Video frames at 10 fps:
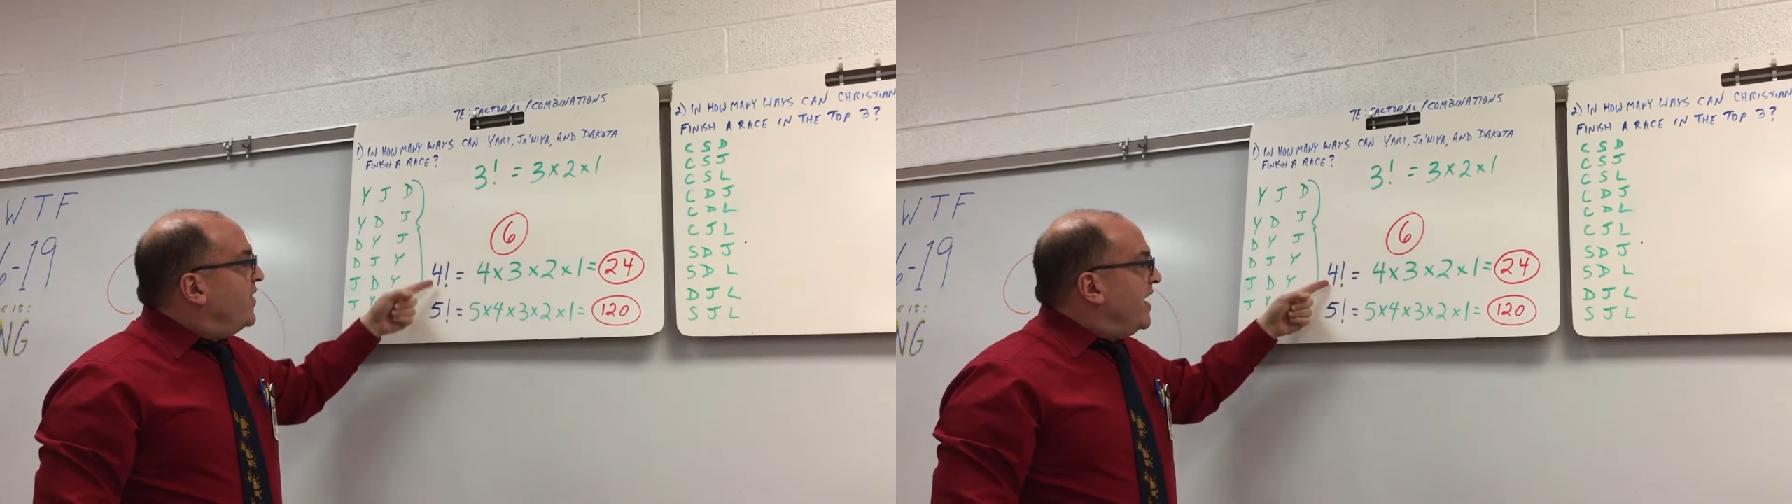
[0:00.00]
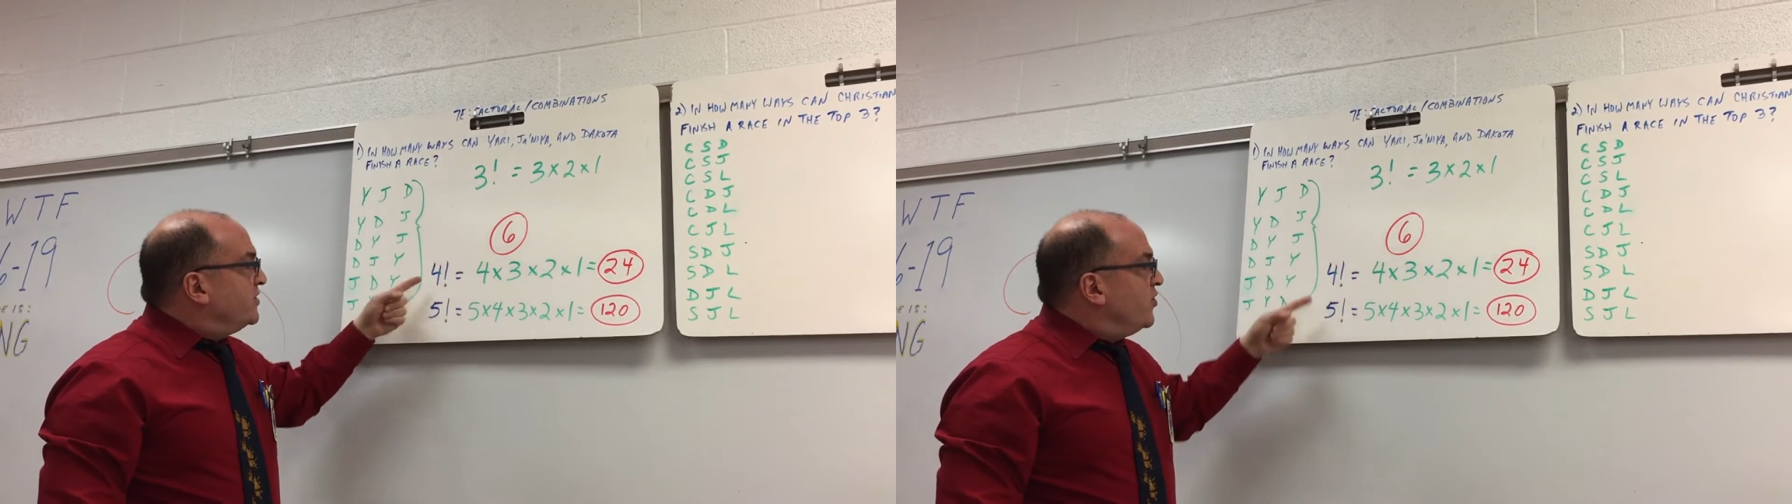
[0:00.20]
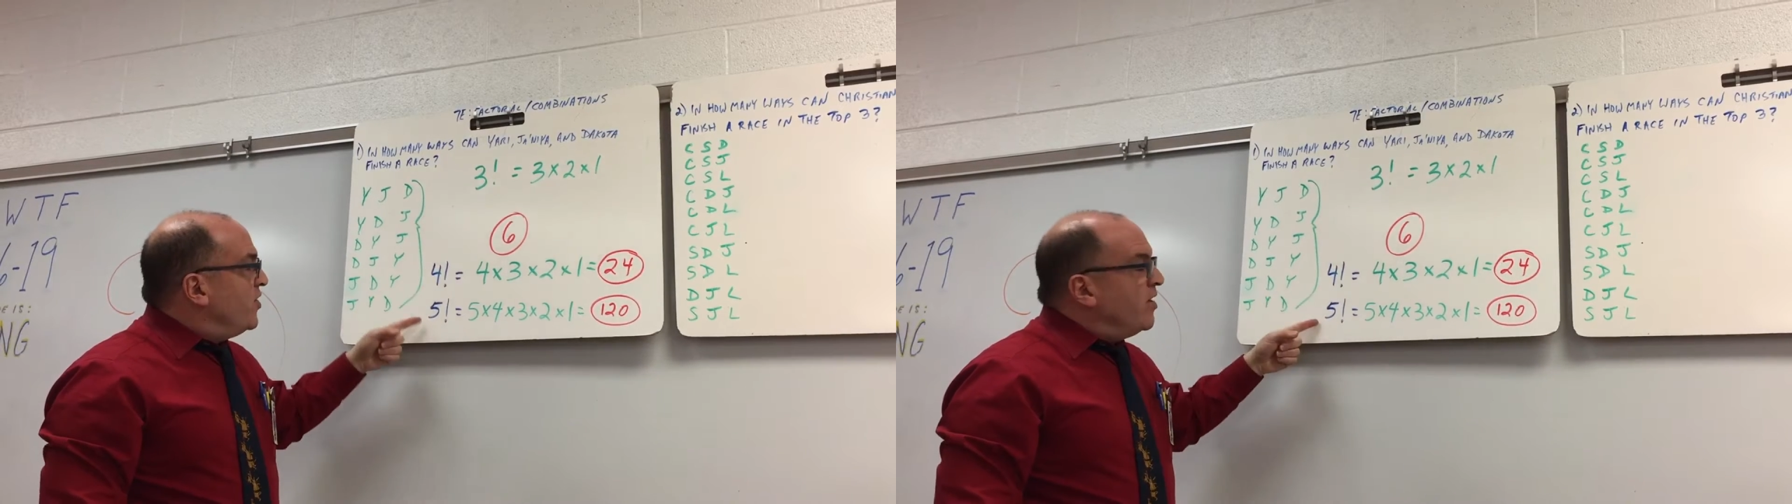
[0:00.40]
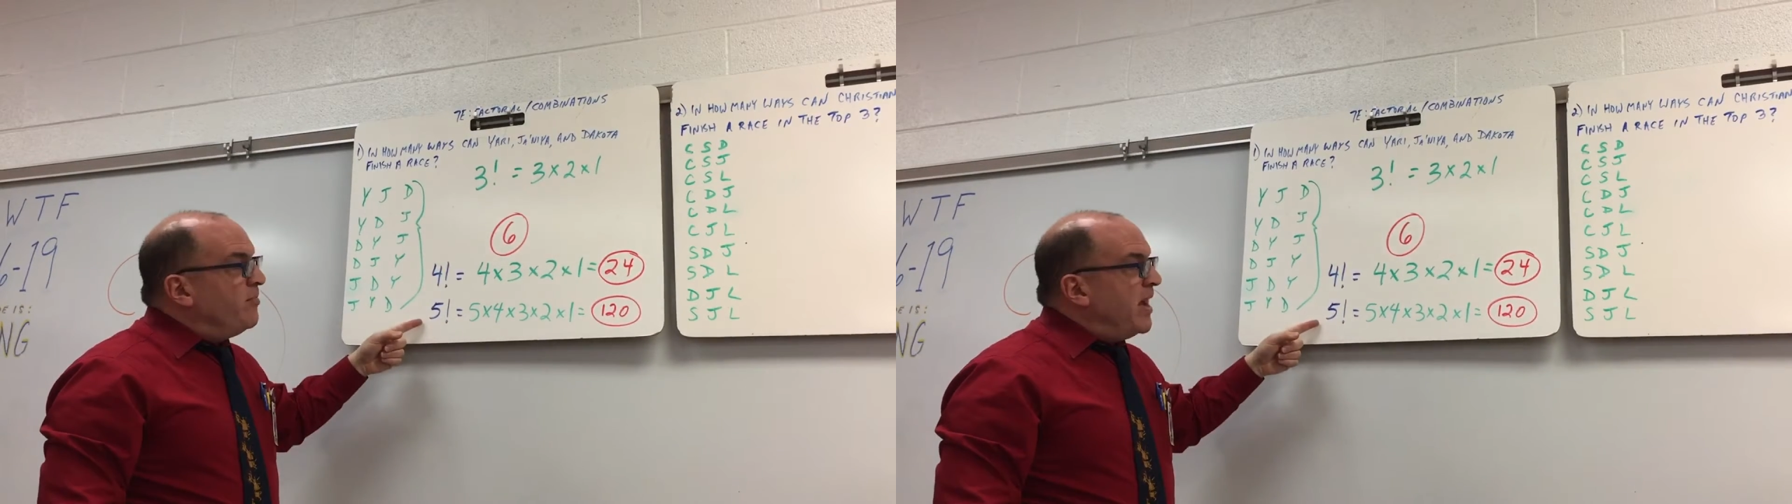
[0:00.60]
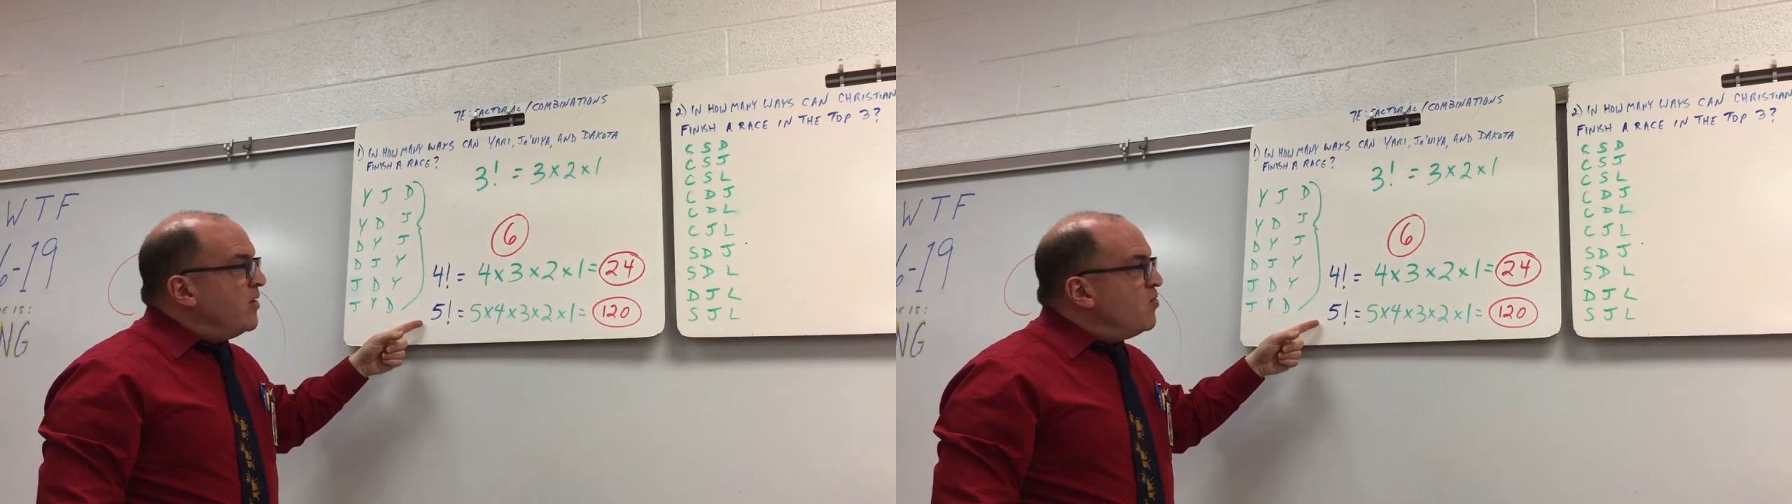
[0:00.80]

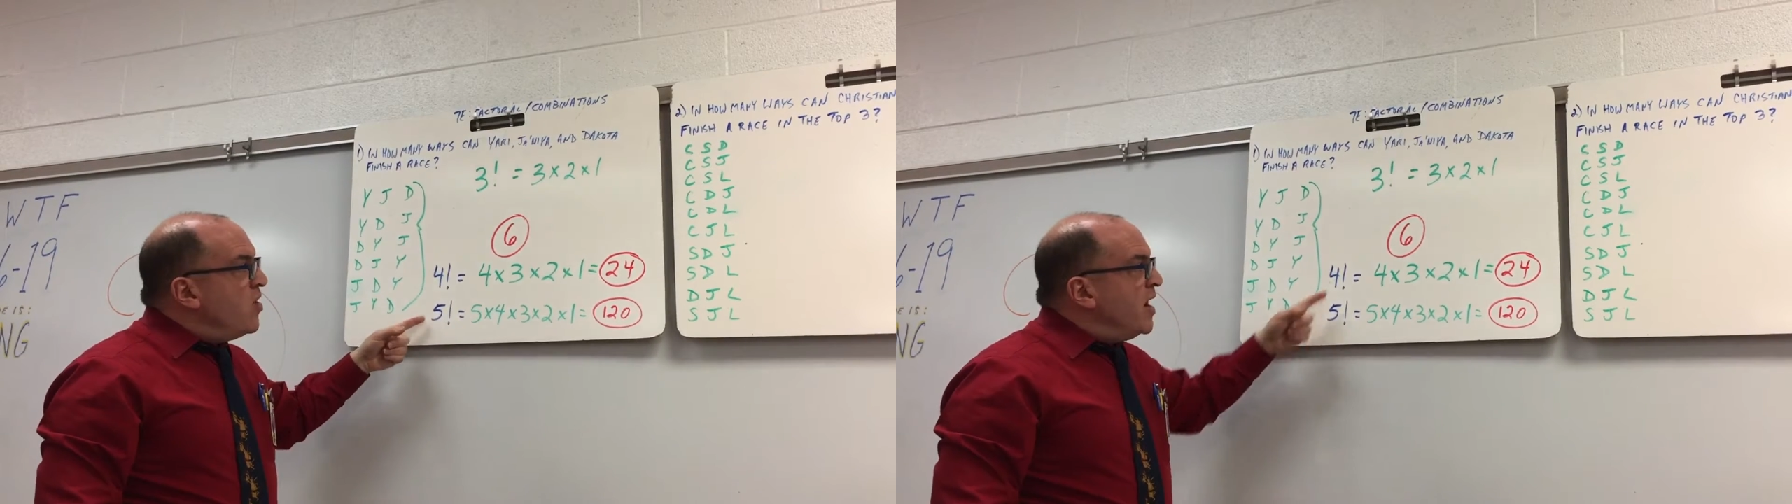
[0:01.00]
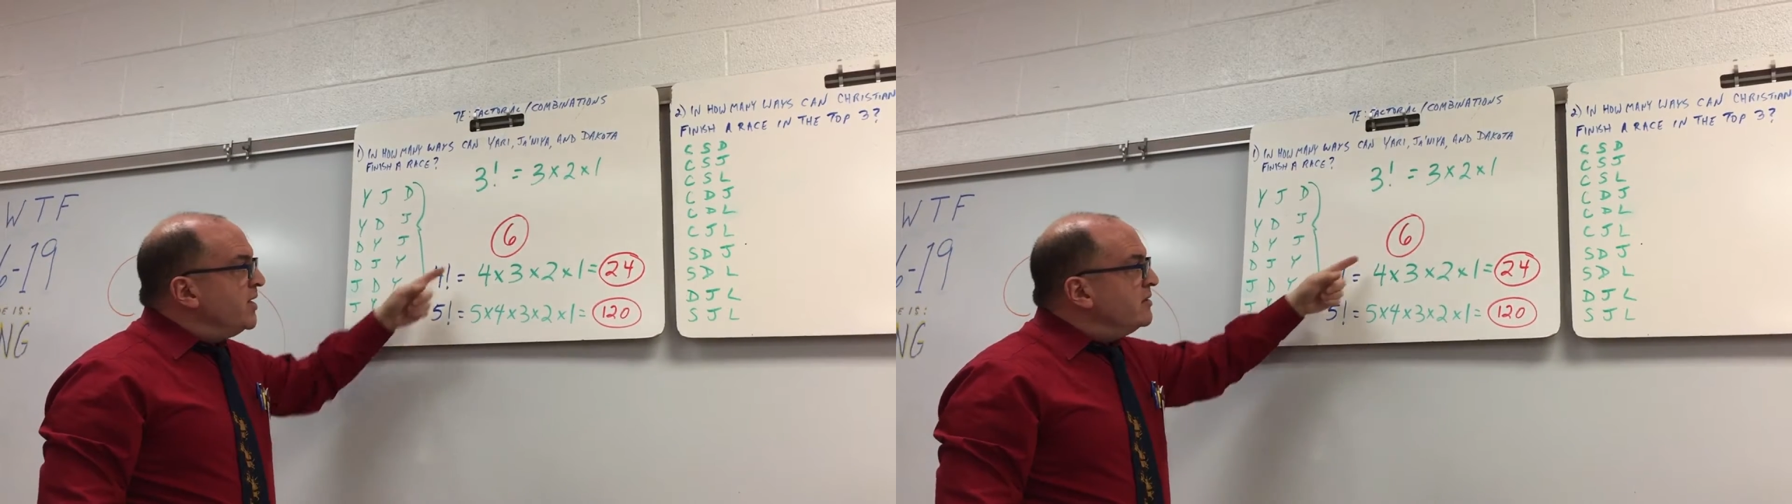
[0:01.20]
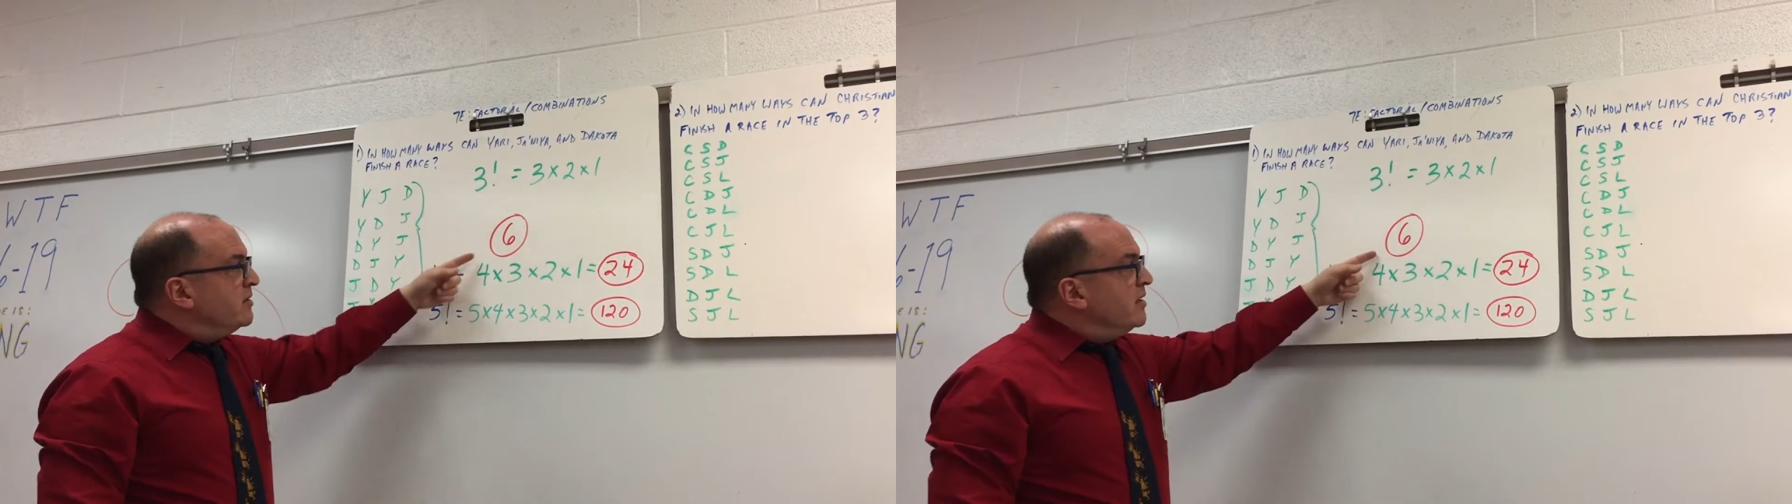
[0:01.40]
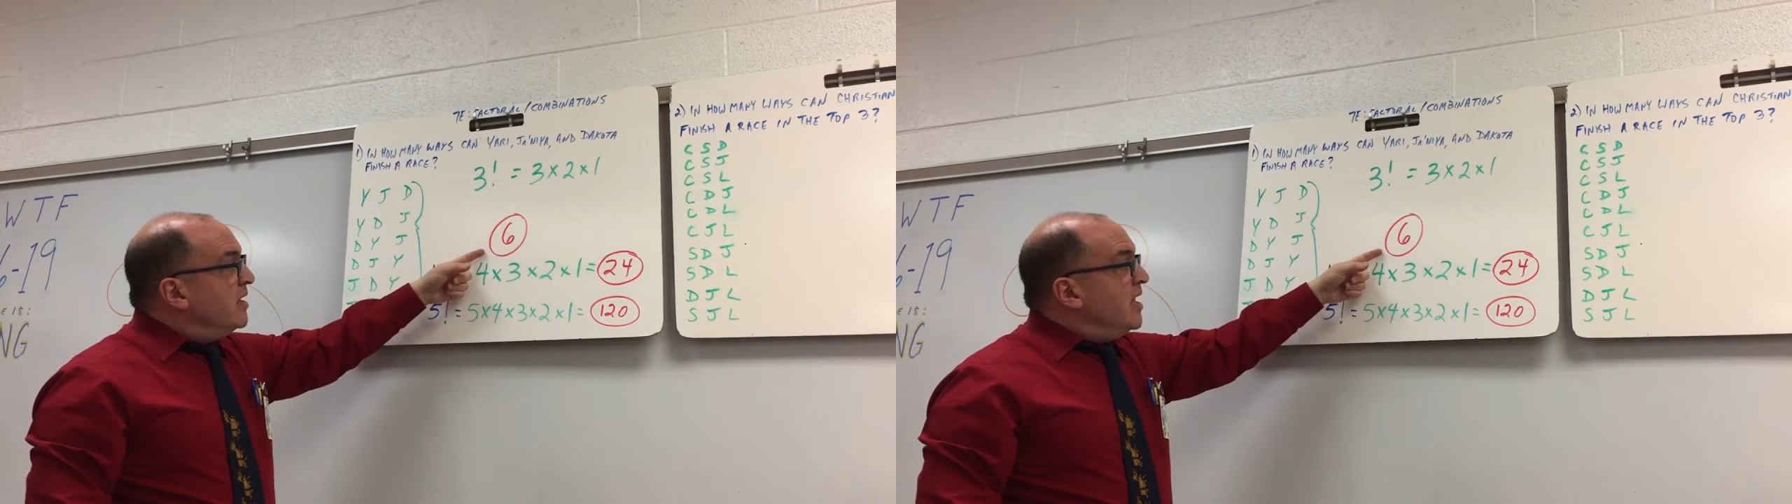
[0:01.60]
factorial by 1,